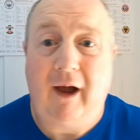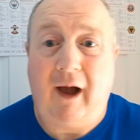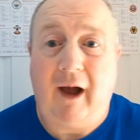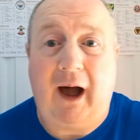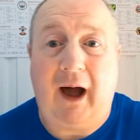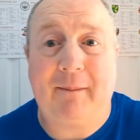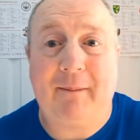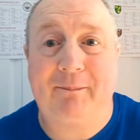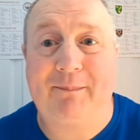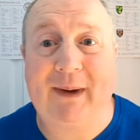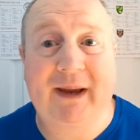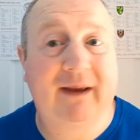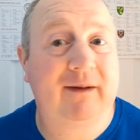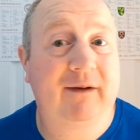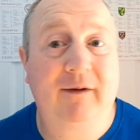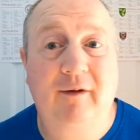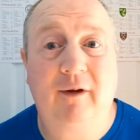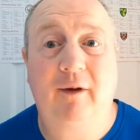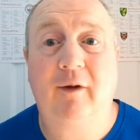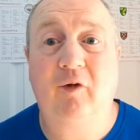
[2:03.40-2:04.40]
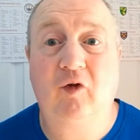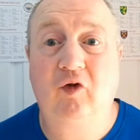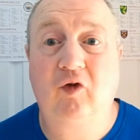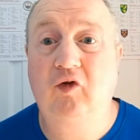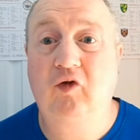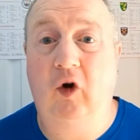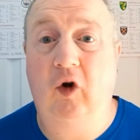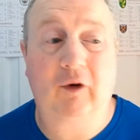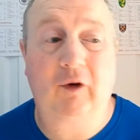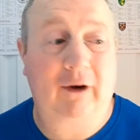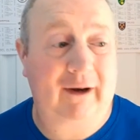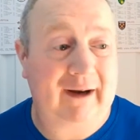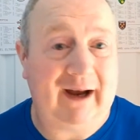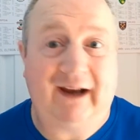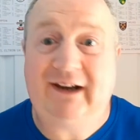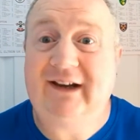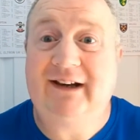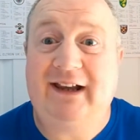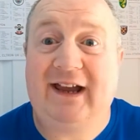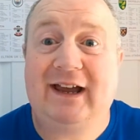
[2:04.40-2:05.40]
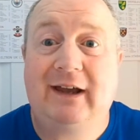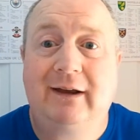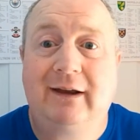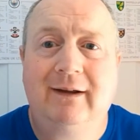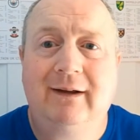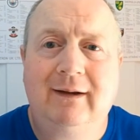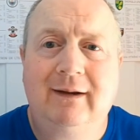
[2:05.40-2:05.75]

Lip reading: and be stronger in the league